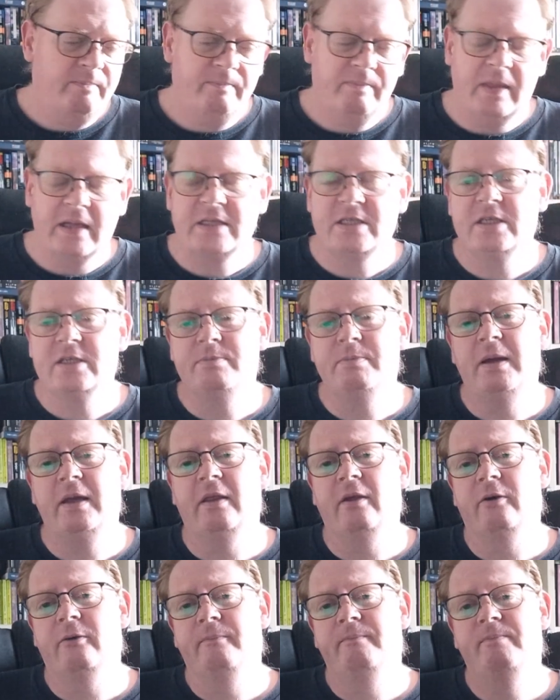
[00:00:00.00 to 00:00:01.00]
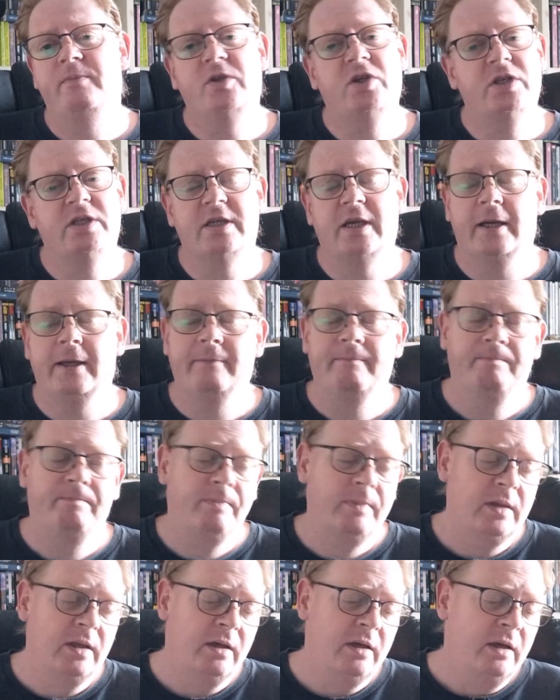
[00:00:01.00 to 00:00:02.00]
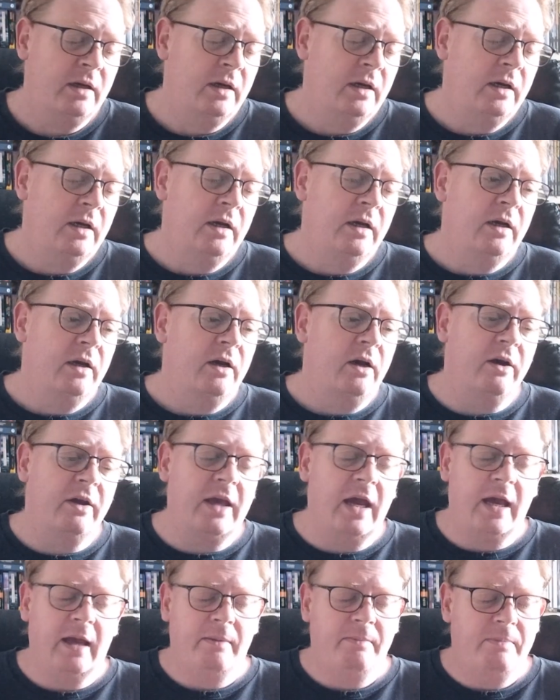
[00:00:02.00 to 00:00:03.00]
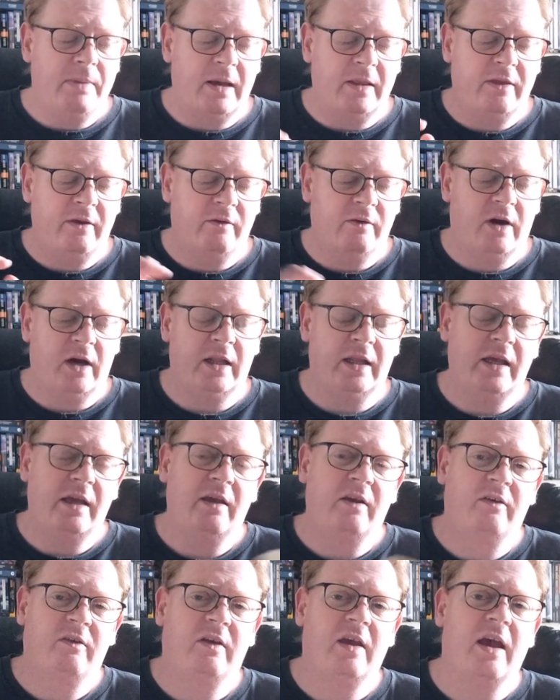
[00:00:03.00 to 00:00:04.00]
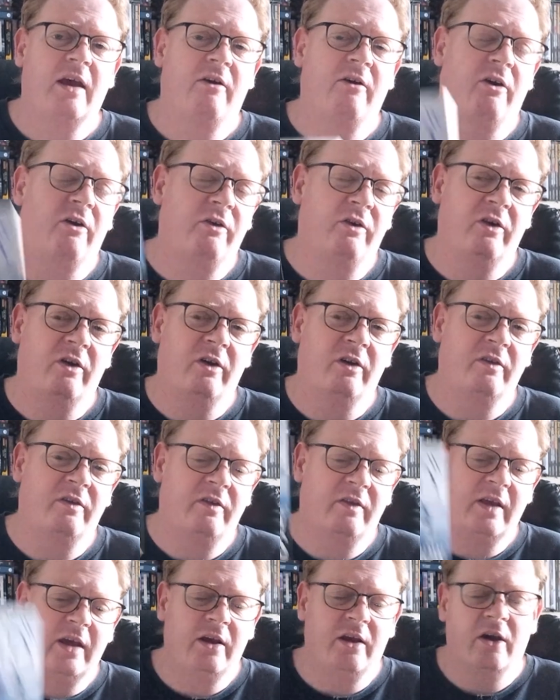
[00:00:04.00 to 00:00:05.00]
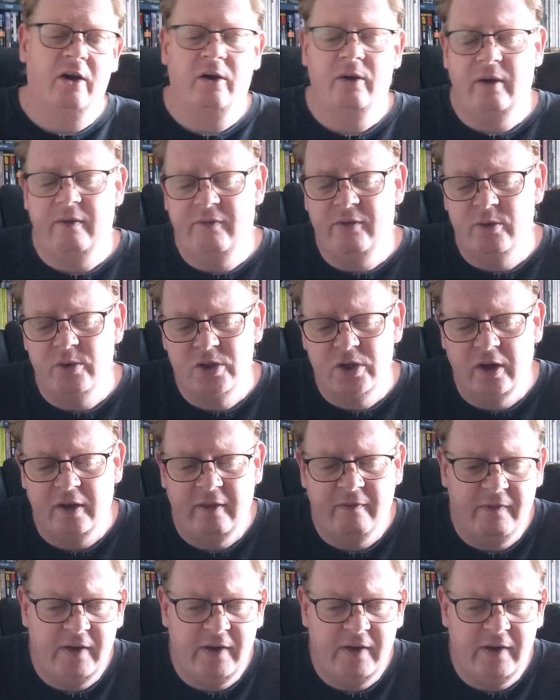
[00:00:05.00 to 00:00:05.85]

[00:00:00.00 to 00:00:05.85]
That's just me, though. Just saying. Okay, Matthew Reilly, Scarecrow Returns. There you go. If you enjoyed the